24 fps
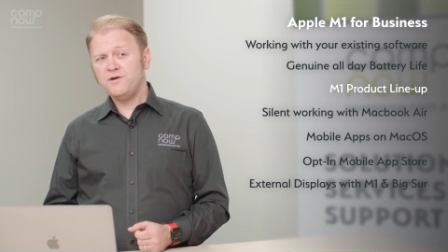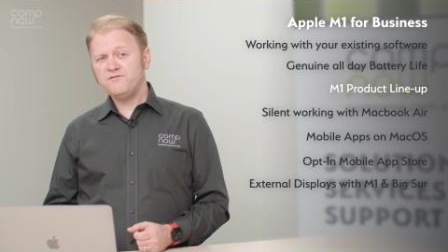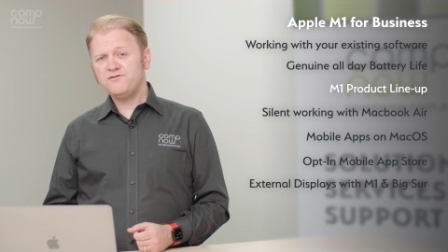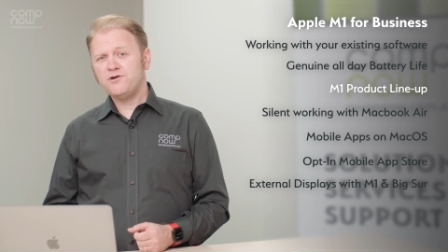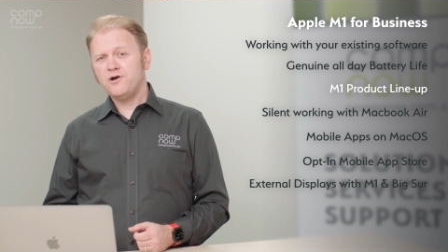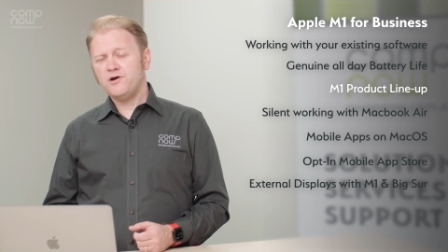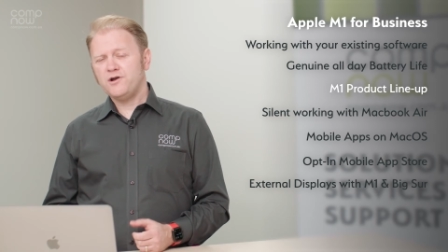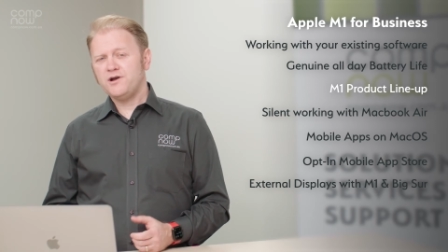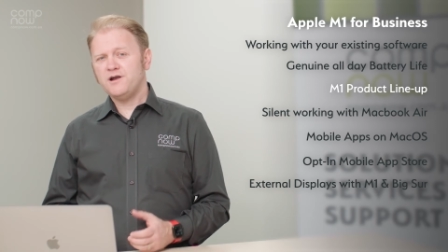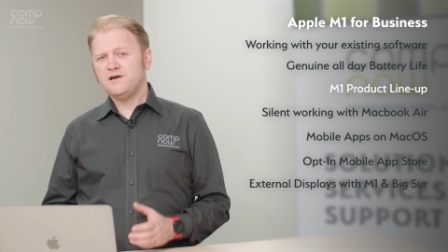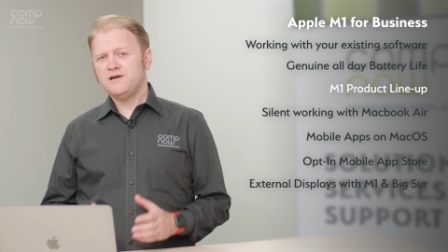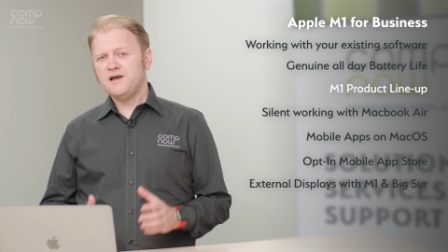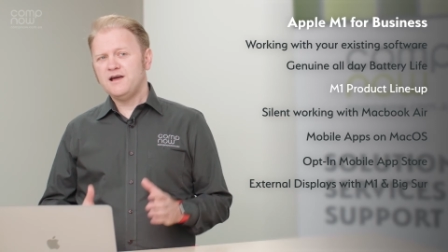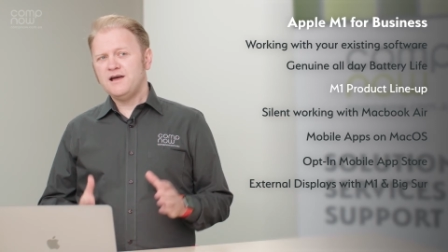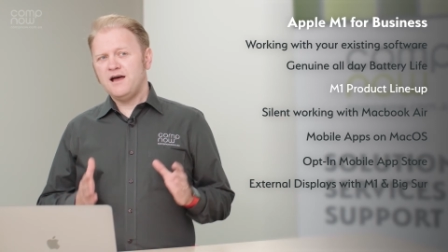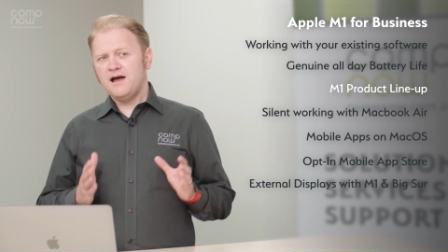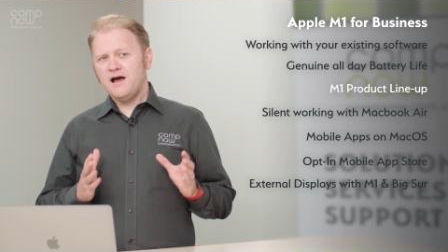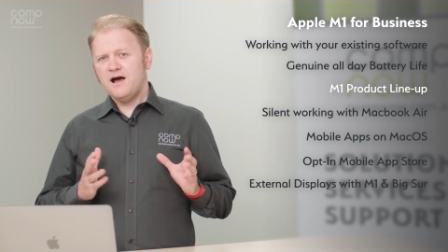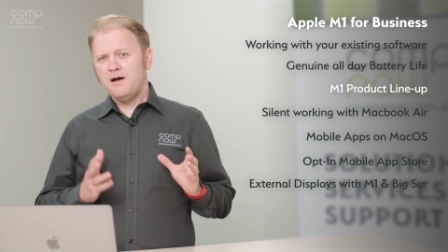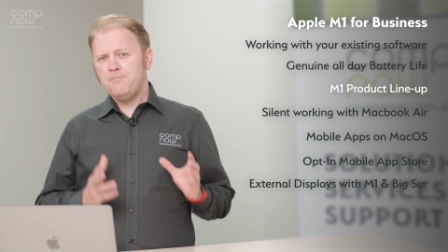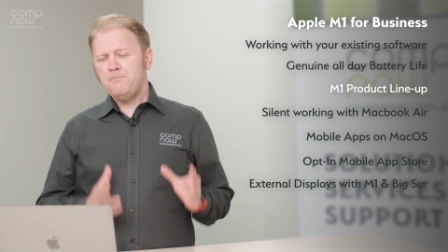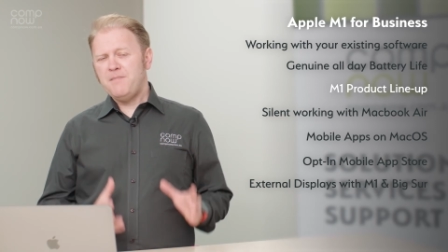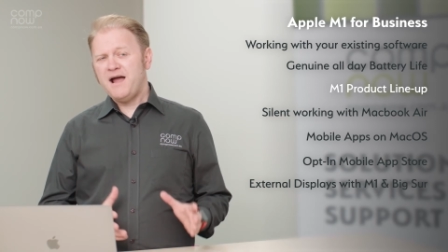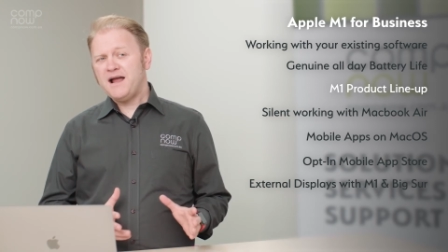We've got
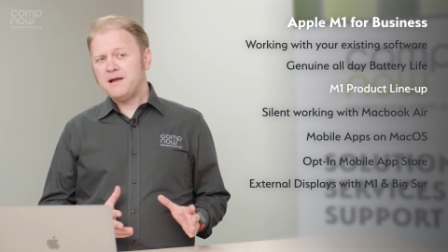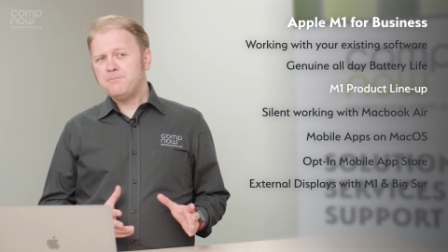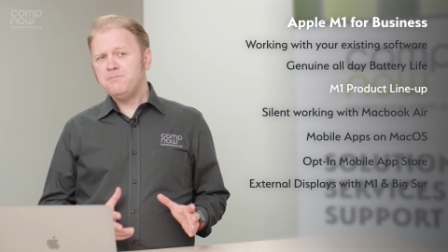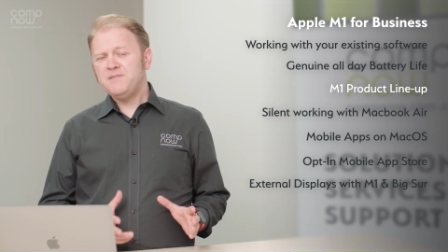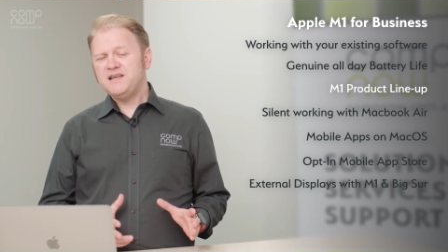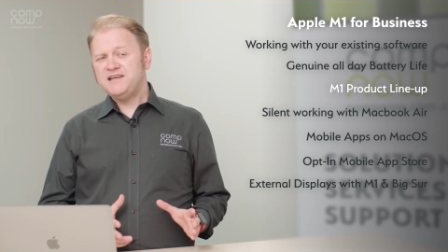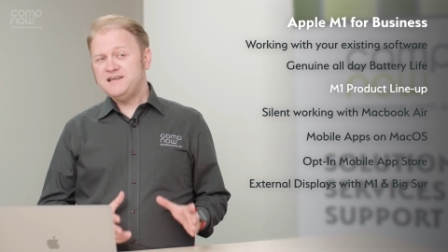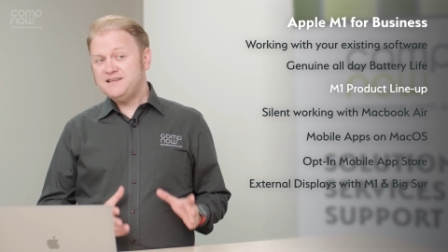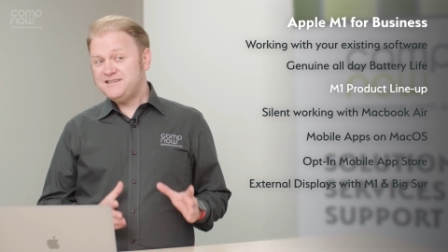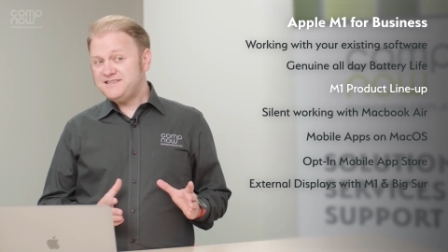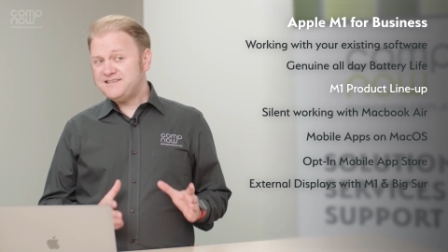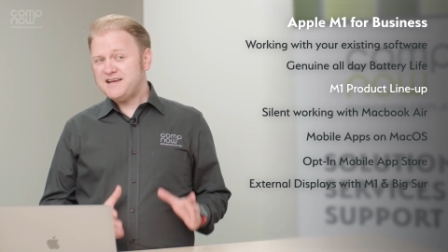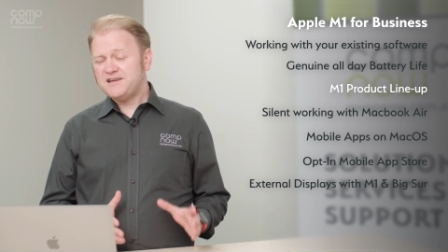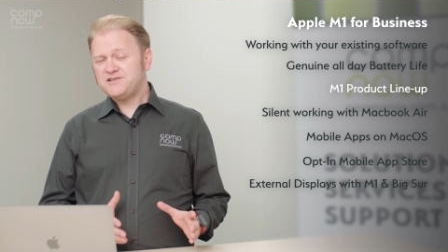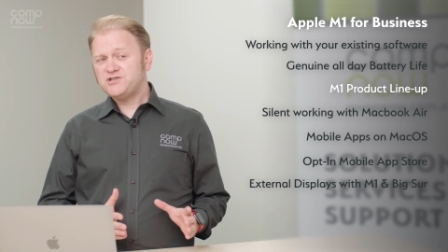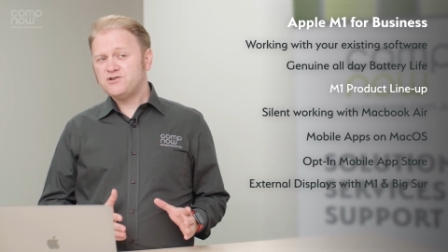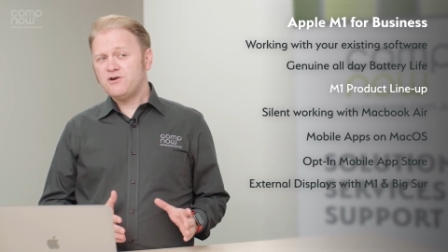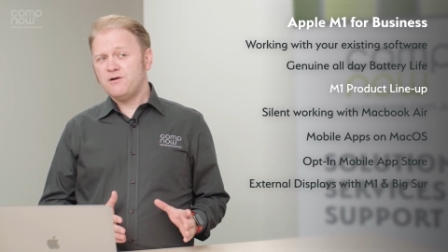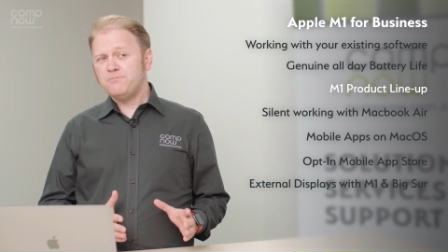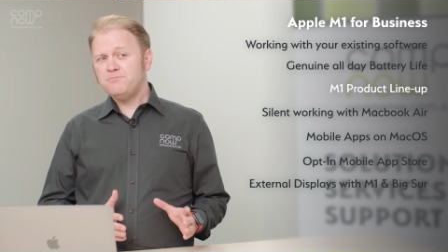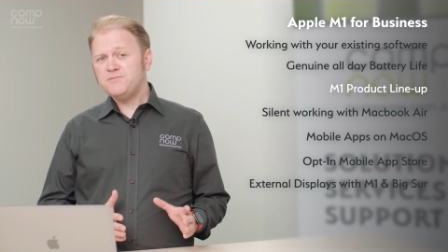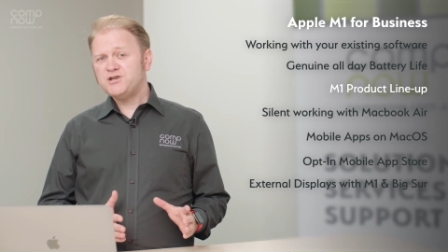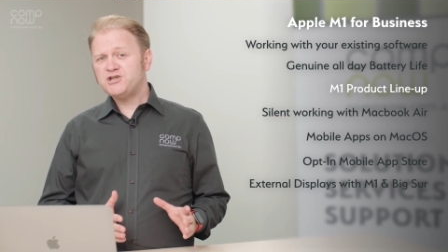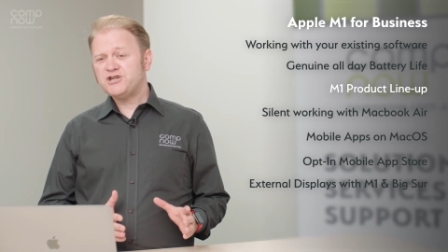a Mac Mini
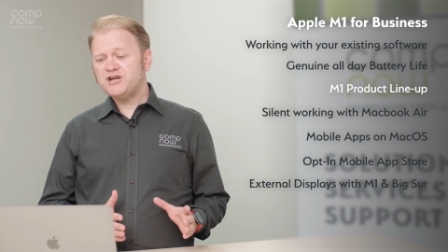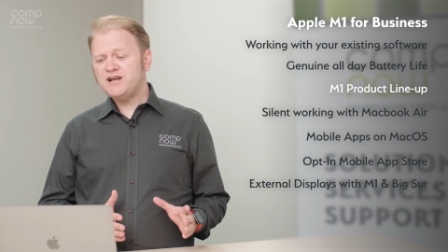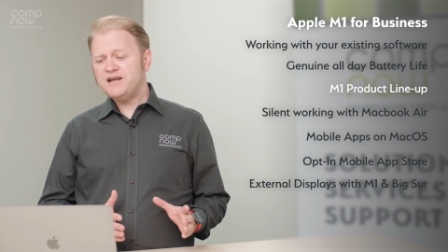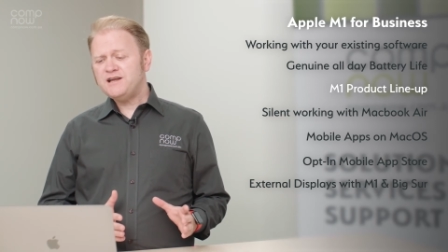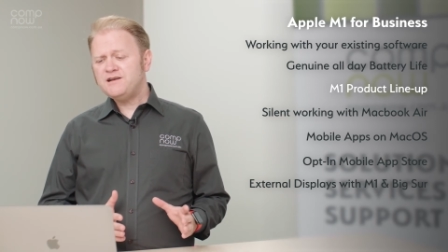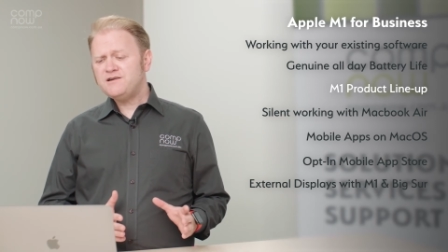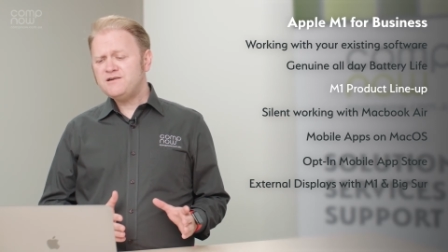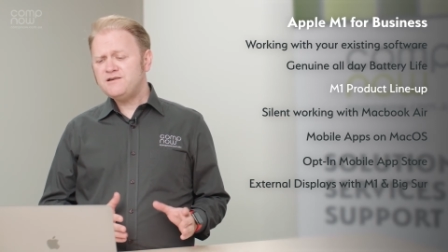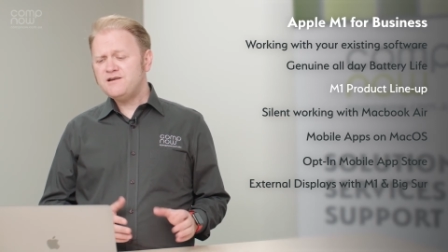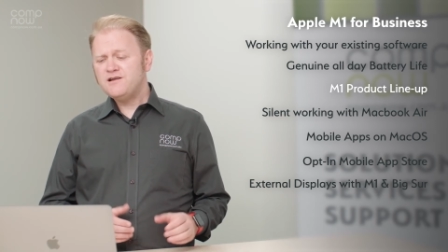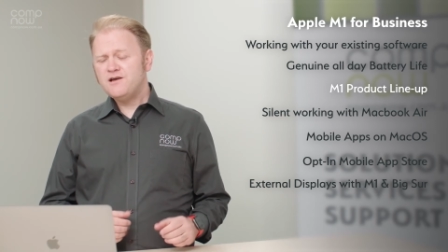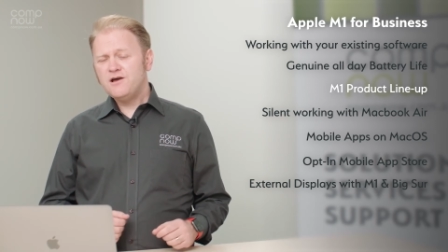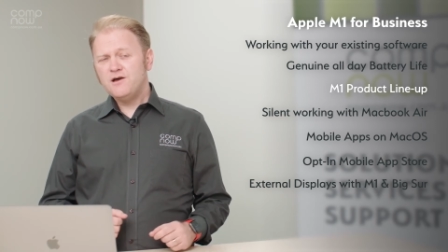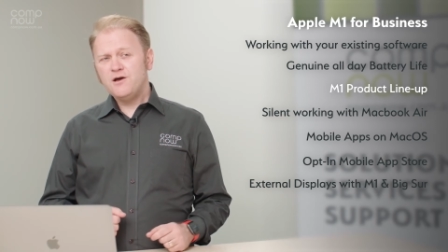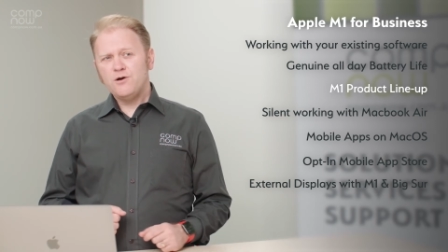desktop machine,